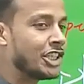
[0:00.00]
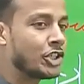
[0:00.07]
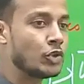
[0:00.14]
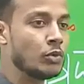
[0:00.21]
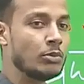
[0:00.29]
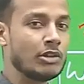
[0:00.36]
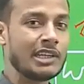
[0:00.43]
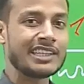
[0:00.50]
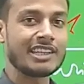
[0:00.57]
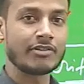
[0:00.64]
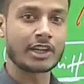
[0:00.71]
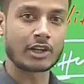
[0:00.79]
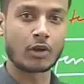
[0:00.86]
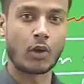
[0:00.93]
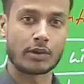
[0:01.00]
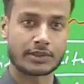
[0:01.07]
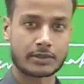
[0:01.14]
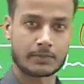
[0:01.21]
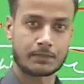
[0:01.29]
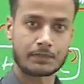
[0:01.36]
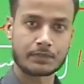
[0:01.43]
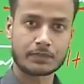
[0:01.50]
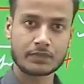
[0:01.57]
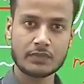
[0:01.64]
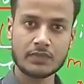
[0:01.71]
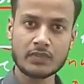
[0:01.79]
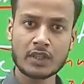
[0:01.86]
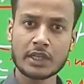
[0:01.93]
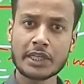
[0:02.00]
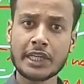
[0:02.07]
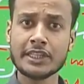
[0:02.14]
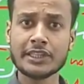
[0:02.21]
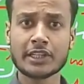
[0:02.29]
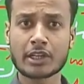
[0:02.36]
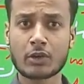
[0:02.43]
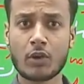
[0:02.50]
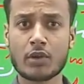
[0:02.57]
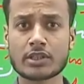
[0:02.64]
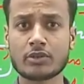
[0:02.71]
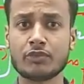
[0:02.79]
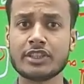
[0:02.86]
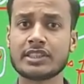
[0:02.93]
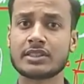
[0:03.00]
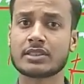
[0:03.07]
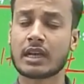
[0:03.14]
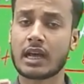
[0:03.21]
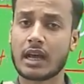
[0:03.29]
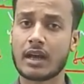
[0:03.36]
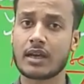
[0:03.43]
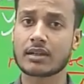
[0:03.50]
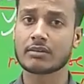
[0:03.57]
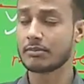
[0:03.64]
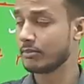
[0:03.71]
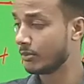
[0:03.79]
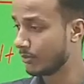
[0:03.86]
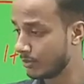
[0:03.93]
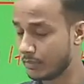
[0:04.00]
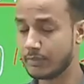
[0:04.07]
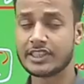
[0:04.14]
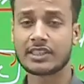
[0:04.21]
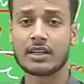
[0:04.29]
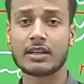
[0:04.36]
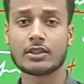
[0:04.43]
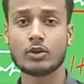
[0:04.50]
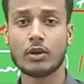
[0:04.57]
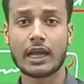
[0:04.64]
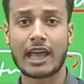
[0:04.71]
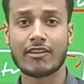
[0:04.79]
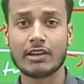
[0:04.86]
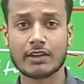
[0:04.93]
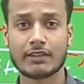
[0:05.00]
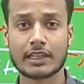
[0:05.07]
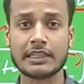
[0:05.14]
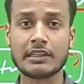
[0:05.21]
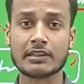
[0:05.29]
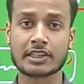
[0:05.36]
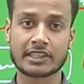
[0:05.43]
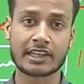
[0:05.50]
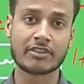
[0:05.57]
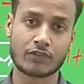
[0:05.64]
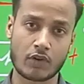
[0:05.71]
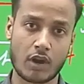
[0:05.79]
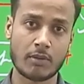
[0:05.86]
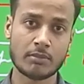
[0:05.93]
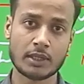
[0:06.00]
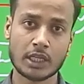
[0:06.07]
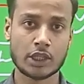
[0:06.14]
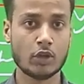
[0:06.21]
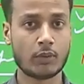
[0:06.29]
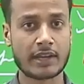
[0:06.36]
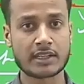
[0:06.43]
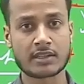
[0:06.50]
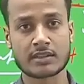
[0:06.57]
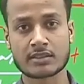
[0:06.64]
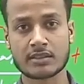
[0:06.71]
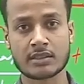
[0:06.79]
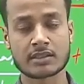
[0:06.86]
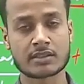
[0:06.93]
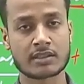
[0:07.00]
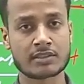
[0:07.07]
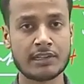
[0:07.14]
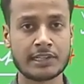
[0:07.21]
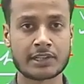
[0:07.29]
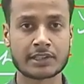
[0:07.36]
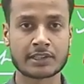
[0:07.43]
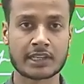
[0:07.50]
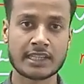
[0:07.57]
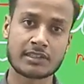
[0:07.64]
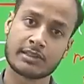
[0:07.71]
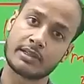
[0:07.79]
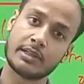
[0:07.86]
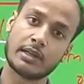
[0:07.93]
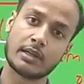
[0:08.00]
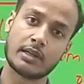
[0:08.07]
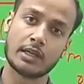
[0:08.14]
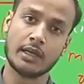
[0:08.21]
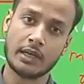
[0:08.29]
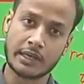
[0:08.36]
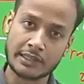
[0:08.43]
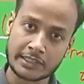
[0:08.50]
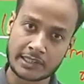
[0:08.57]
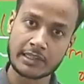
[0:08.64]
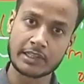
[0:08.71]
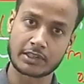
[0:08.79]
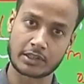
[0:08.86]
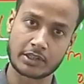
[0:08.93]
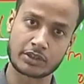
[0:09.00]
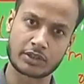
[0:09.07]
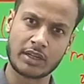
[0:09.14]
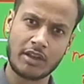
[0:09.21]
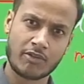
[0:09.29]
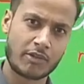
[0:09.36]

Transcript: cumulative records, any records which are available in written form. You can consider such literature as written literature. For